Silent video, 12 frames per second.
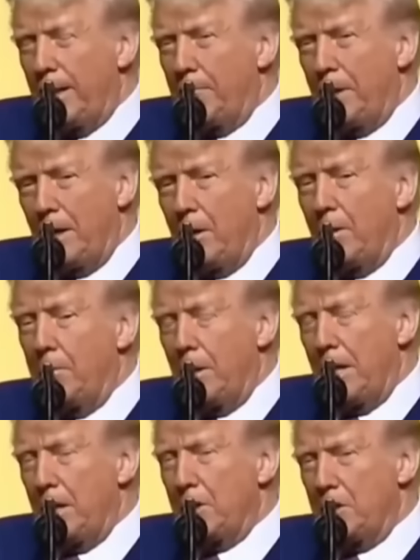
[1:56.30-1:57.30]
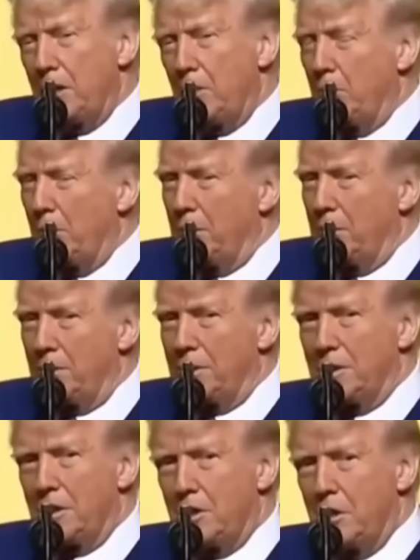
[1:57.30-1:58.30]
And Biden said, well, this
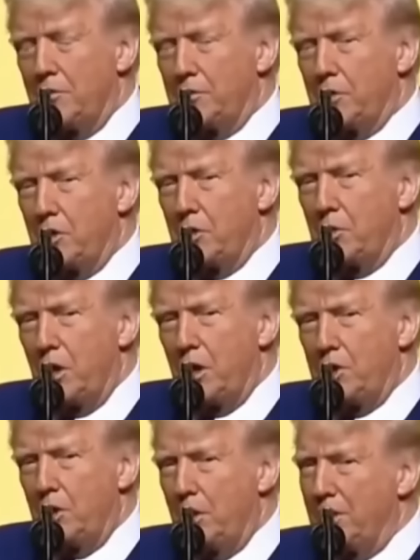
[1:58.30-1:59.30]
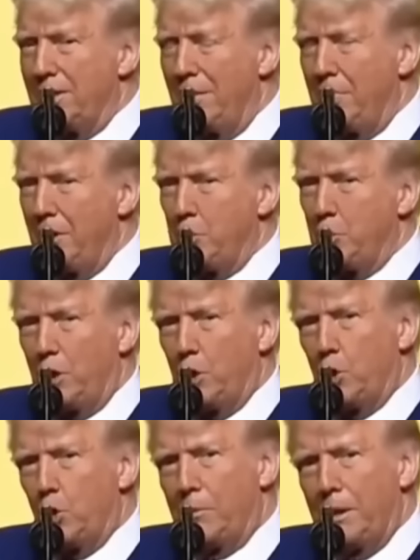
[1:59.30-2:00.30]
is a tough situation. There's not much we
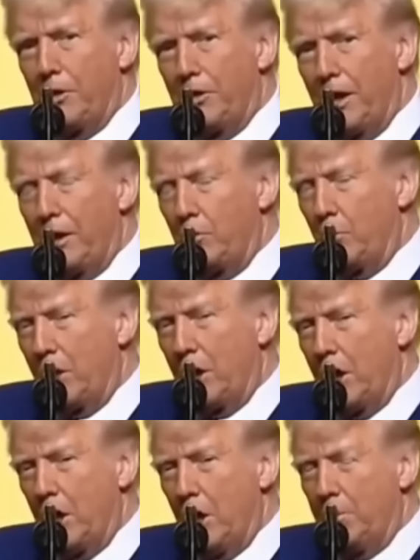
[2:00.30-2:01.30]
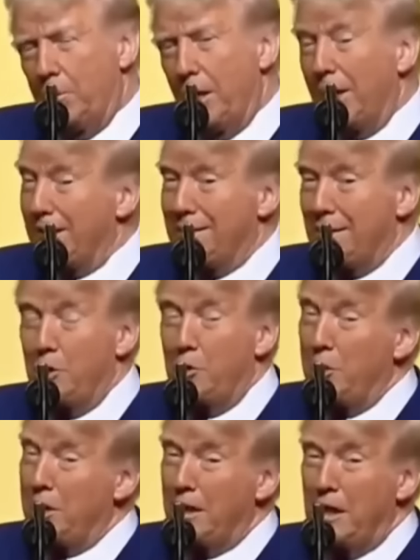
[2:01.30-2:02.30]
can do about that. We can't help that. I said, oh,
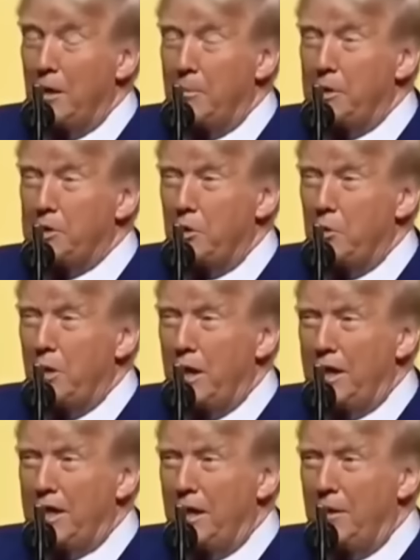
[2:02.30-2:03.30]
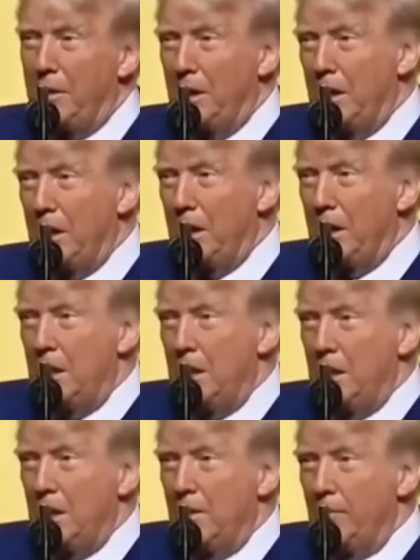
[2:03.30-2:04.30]
we can help it. So when I came in,
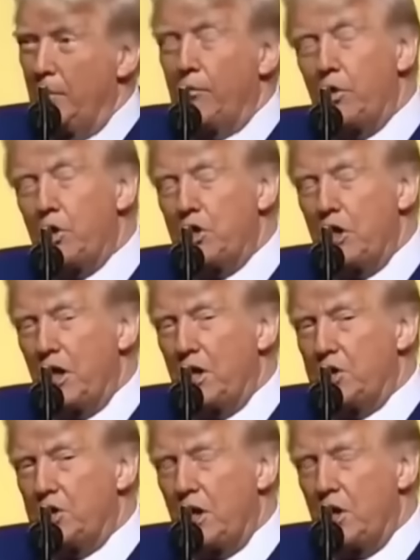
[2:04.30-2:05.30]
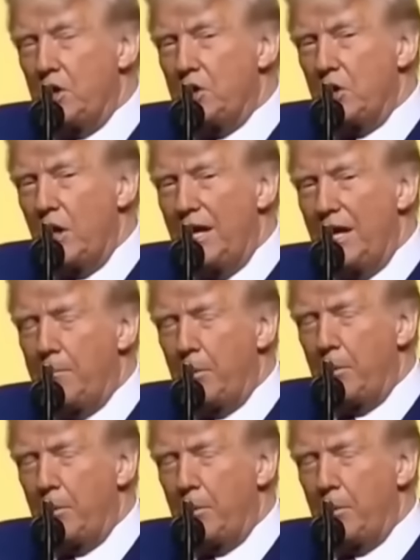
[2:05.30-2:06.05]
the first thing I said is any